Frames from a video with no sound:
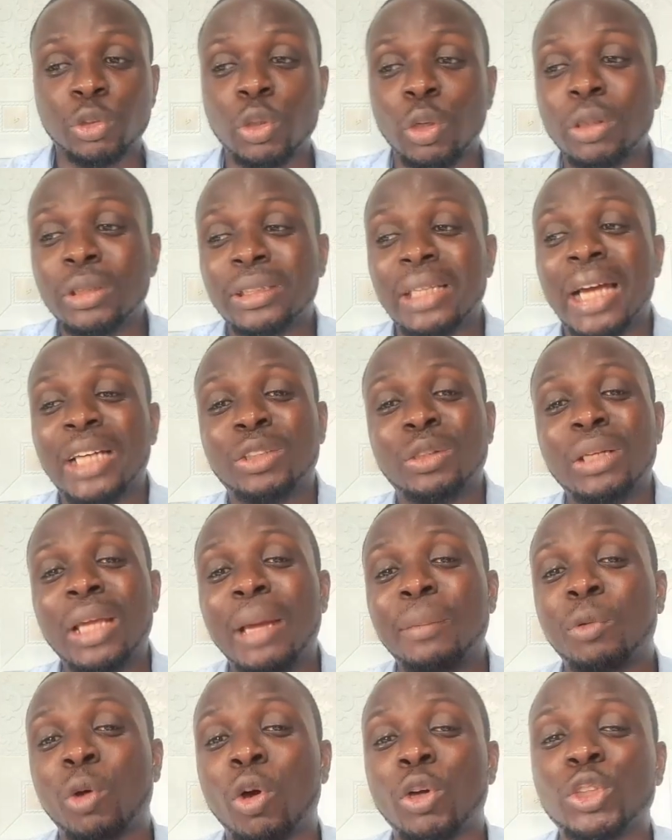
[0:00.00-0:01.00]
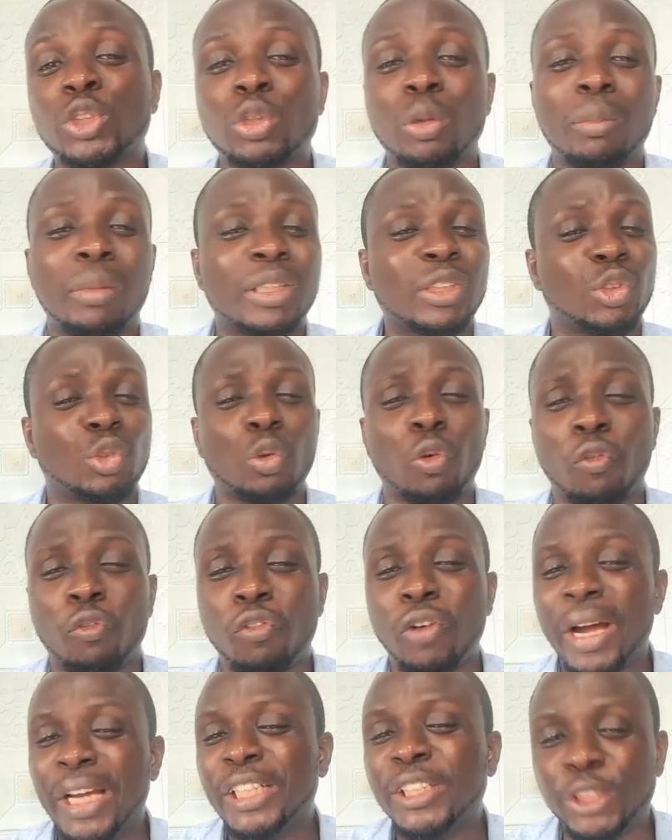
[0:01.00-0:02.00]
So it actually helps customers to
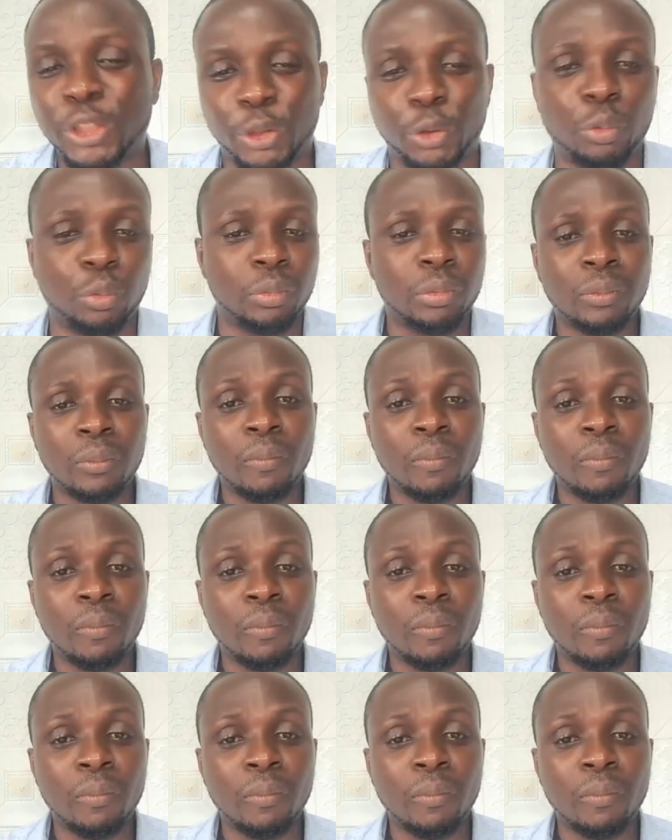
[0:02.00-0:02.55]
find you